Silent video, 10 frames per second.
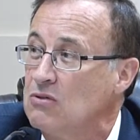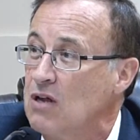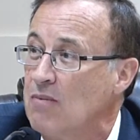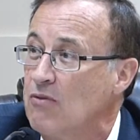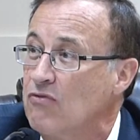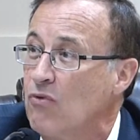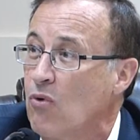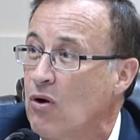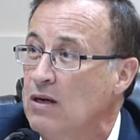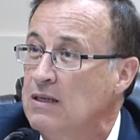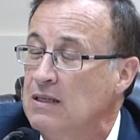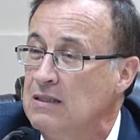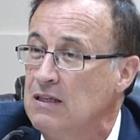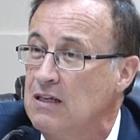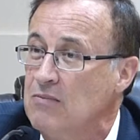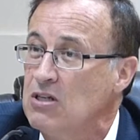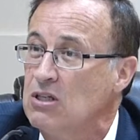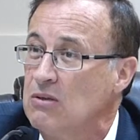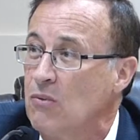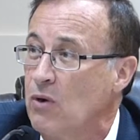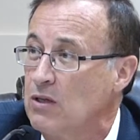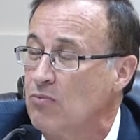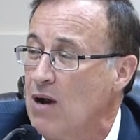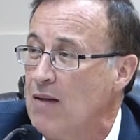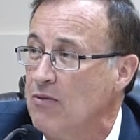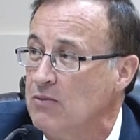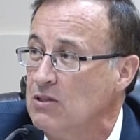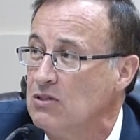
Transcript: come before the commission where the problem is.